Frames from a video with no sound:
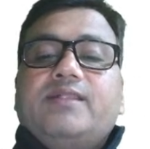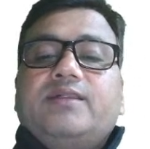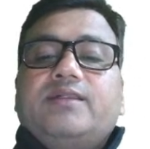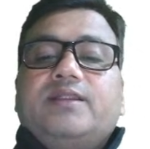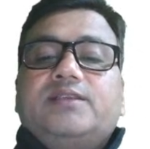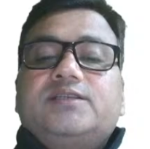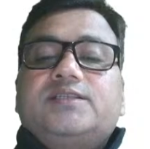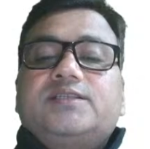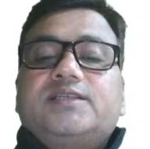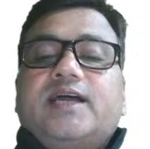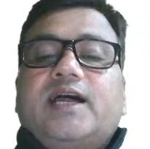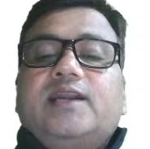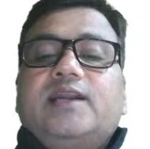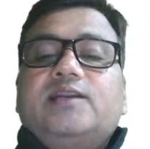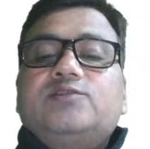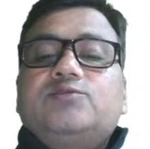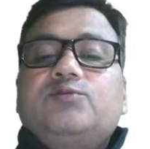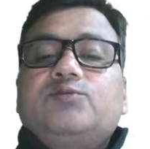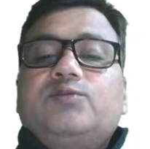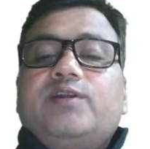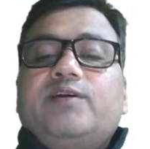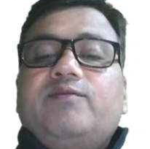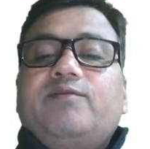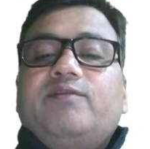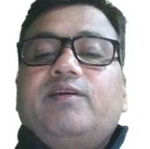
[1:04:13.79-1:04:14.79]
it starts to
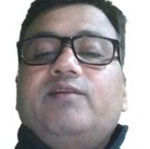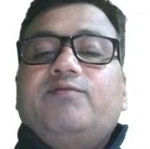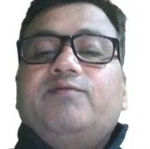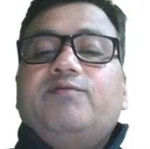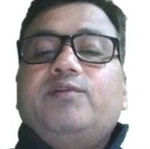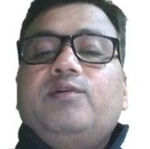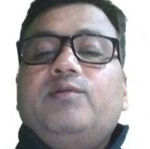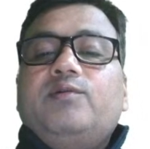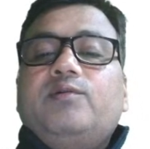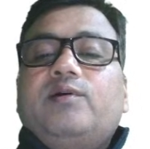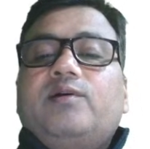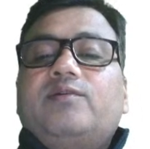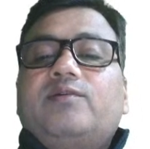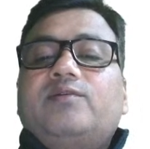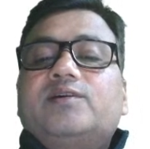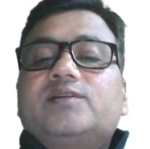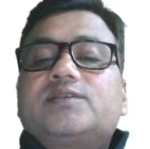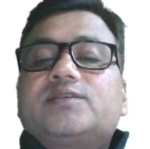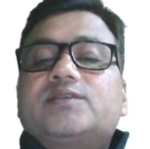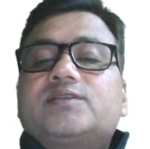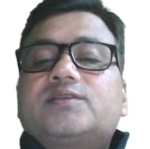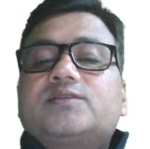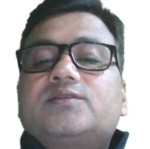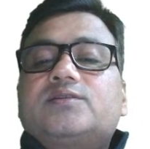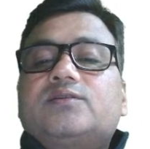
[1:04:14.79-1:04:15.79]
develop few
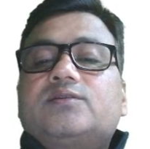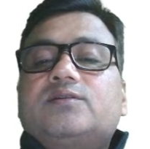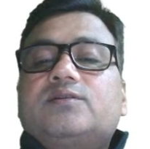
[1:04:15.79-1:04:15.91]
hours